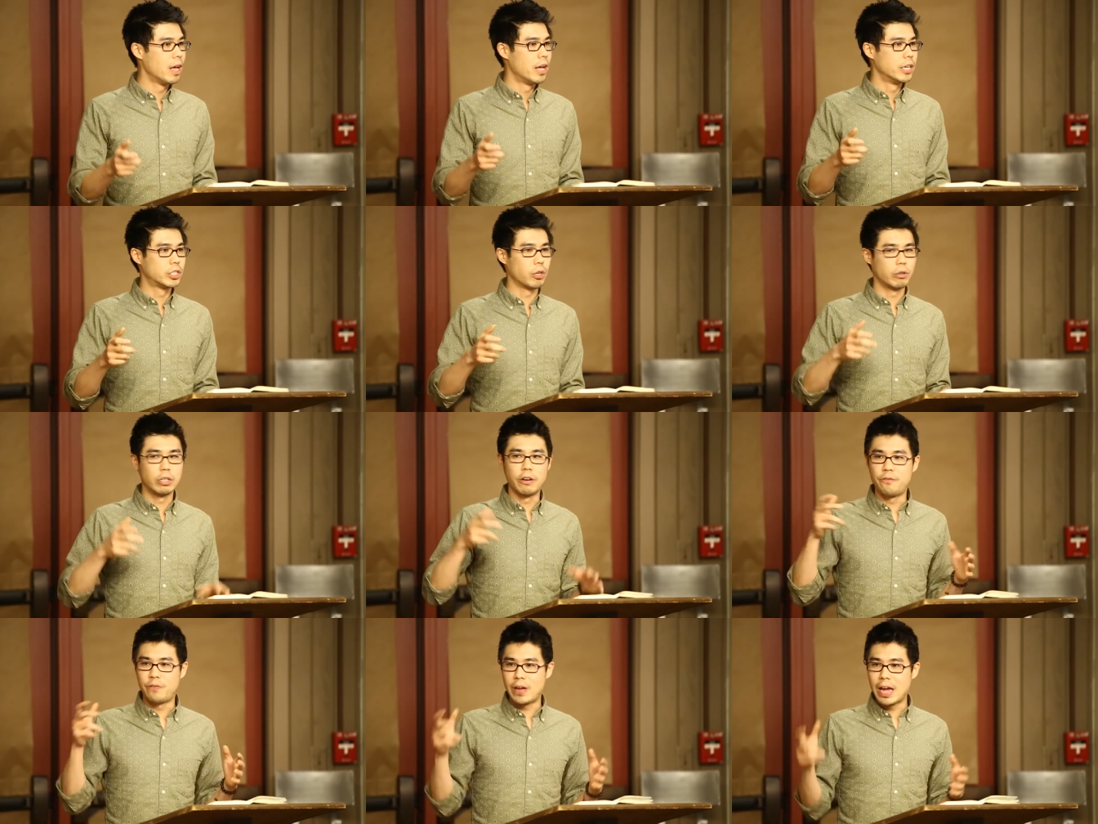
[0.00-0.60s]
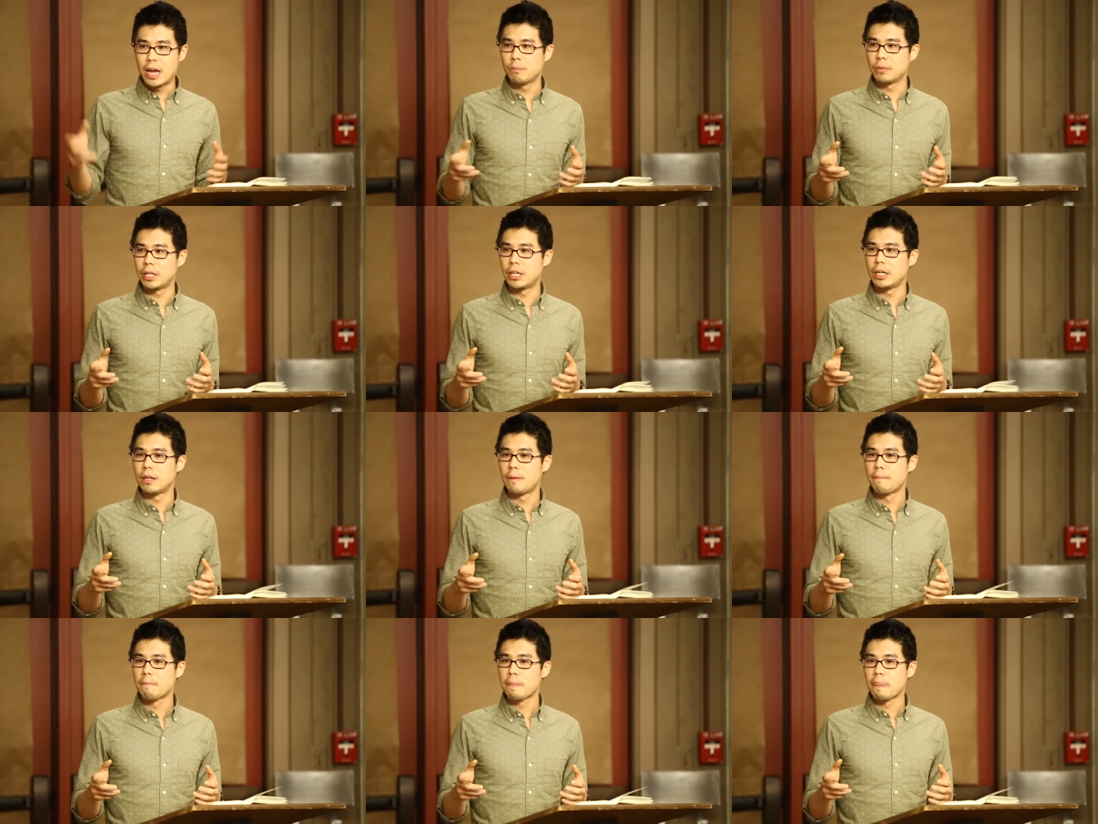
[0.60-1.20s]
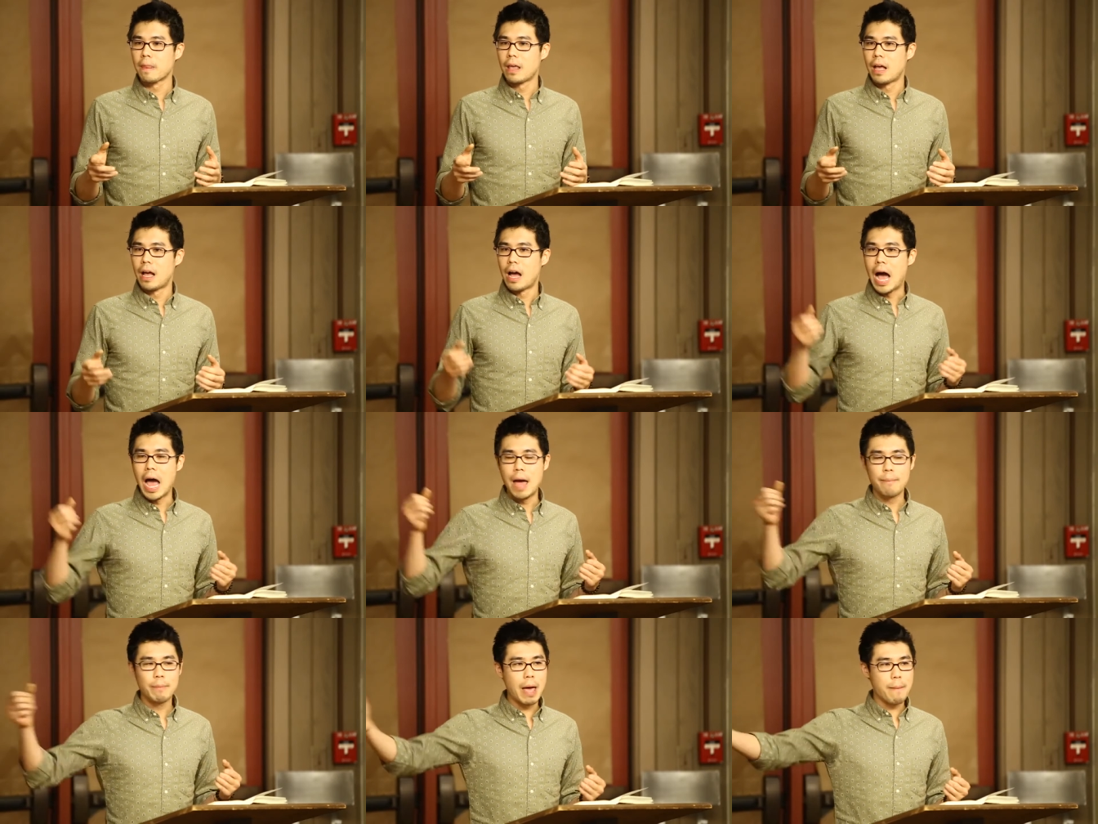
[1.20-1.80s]
So in a family,
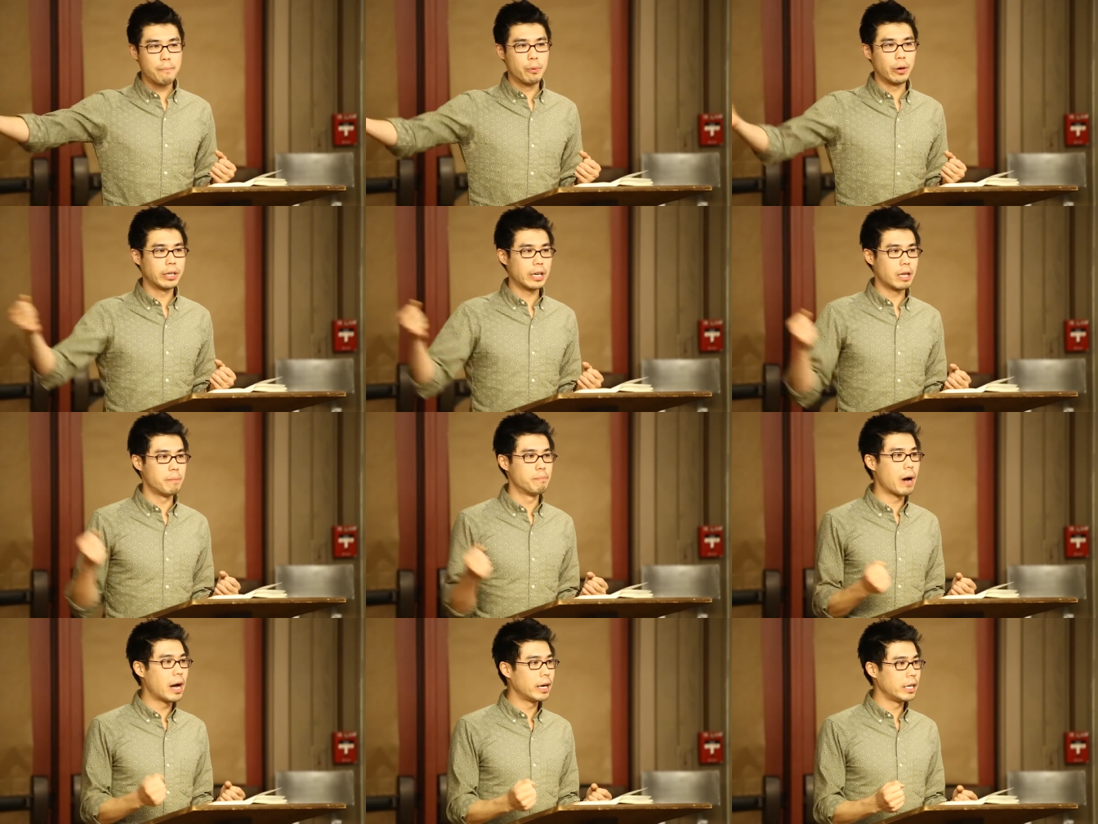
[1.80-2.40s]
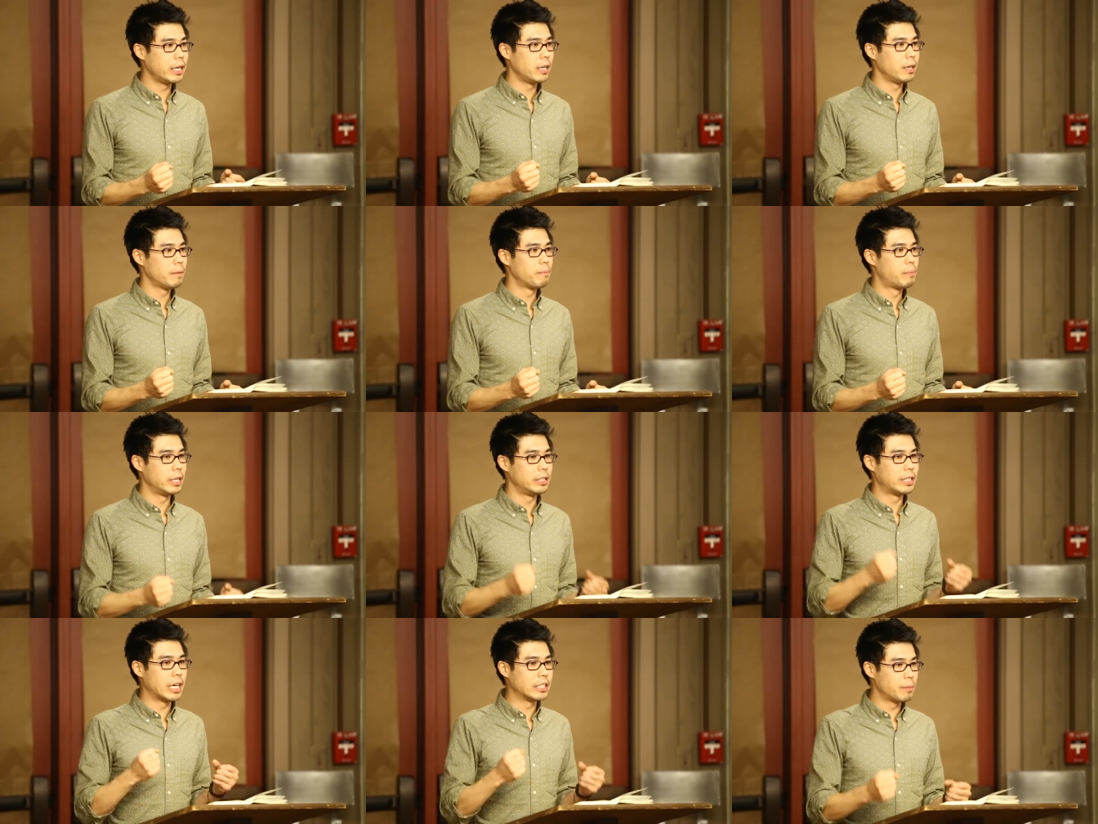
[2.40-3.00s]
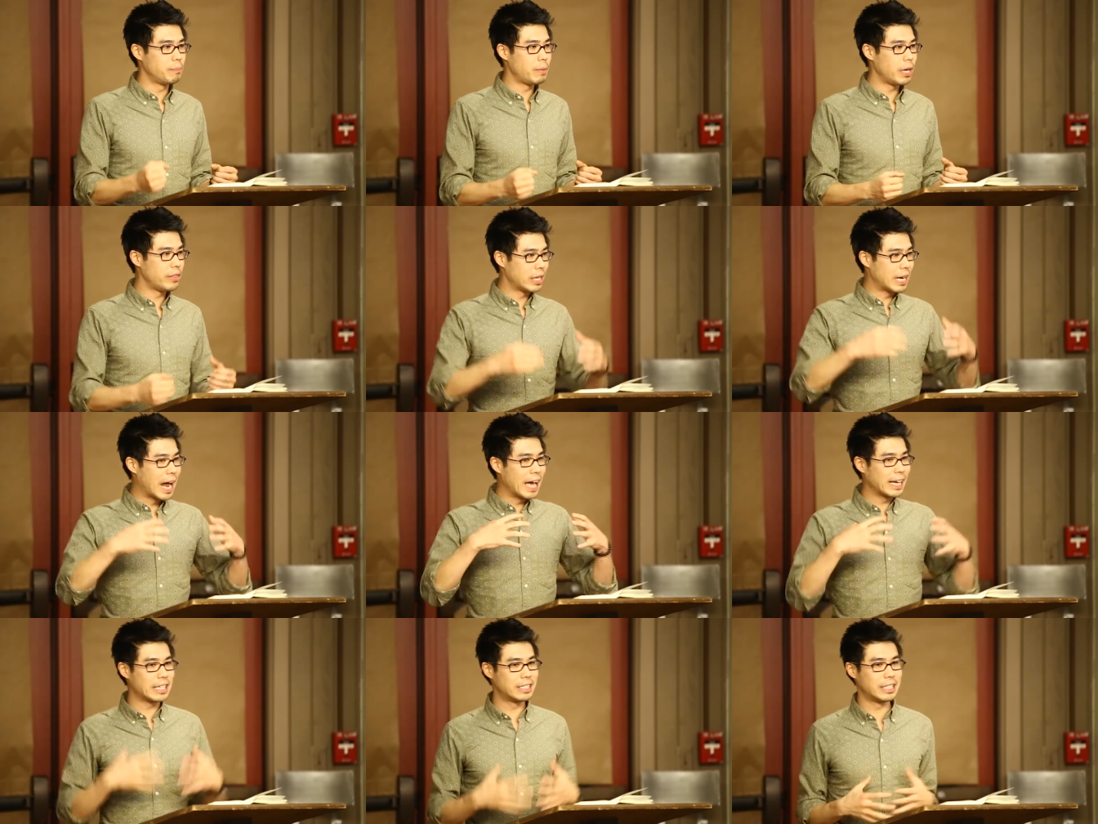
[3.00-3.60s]
I might bring in money, but it doesn't mean that
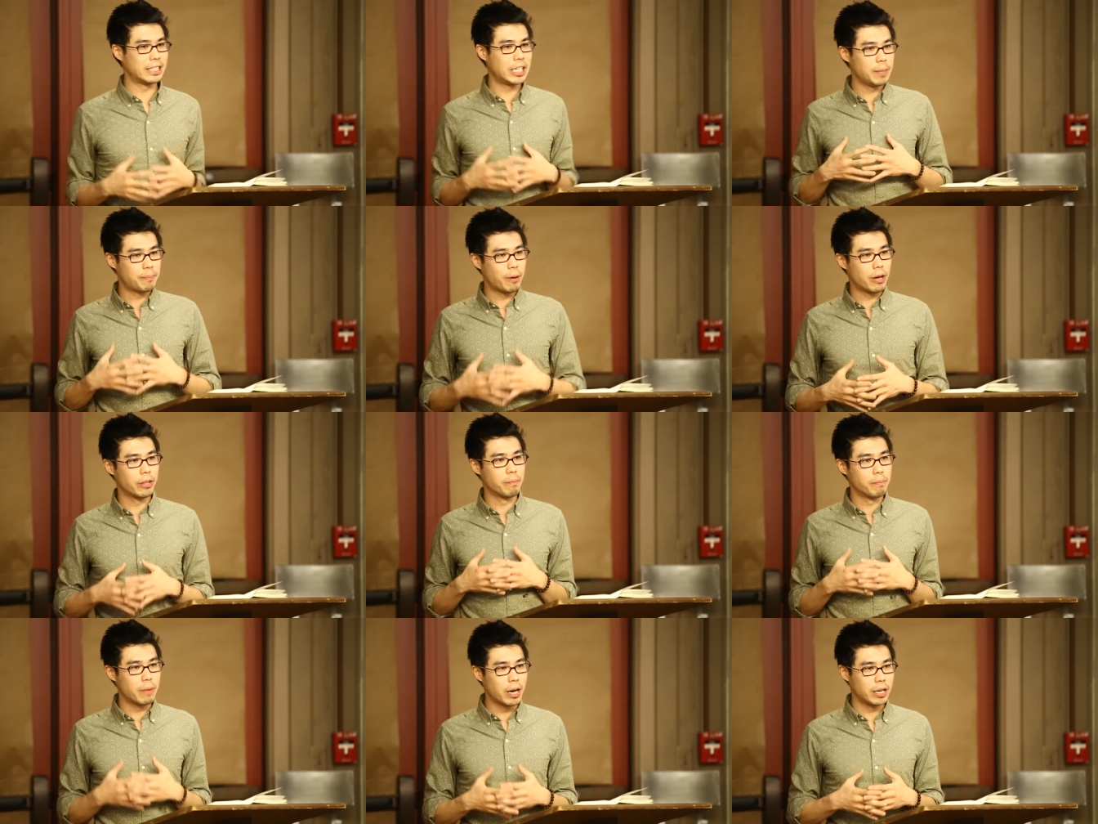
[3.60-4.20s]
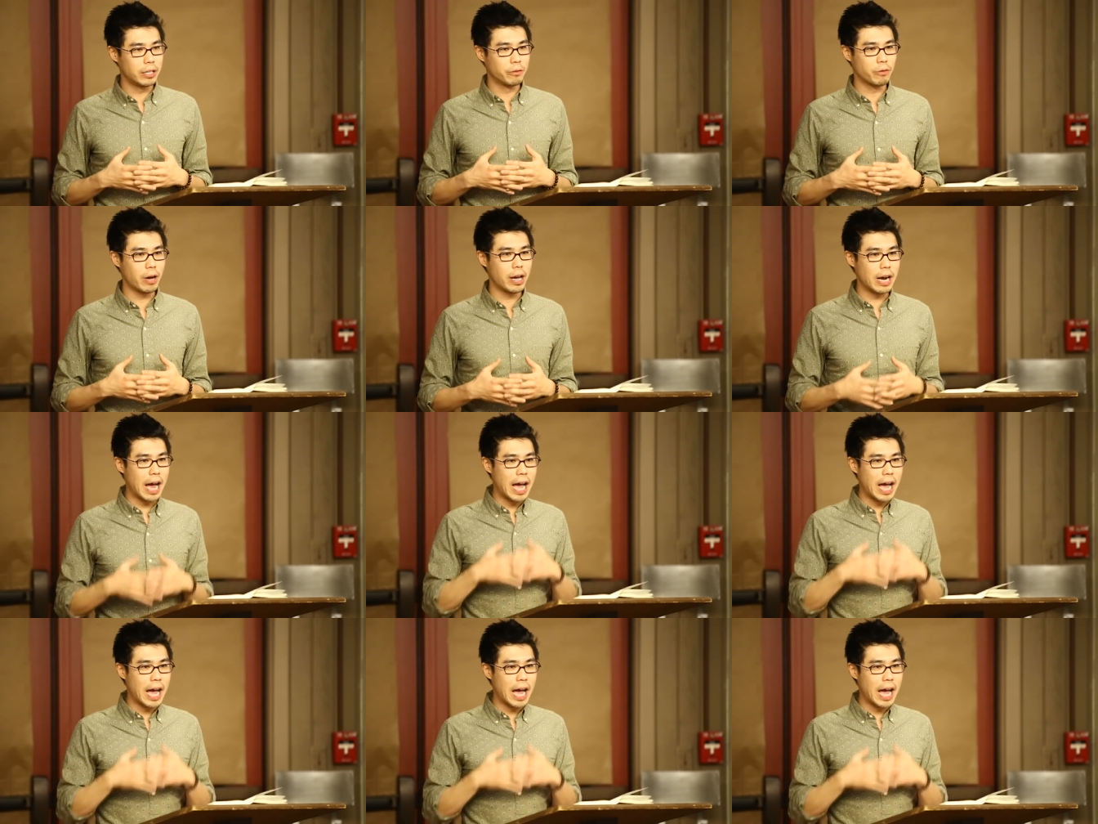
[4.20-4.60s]
I get to keep all the money, right?